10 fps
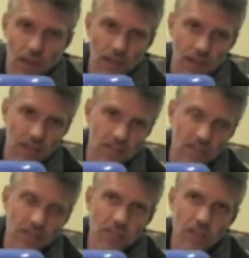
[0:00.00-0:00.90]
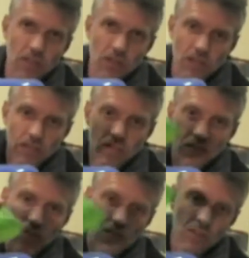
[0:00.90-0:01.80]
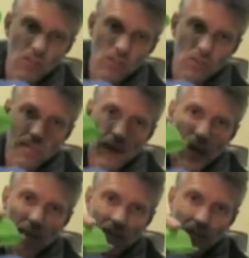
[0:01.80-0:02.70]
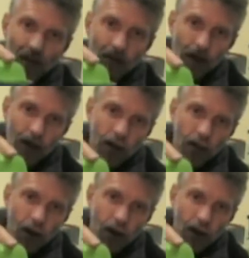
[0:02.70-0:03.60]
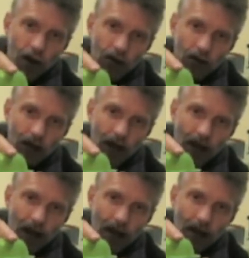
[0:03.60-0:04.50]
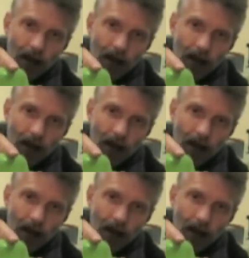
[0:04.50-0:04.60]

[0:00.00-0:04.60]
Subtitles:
Okay, at 6 degrees it's not too bad, because the higher you get,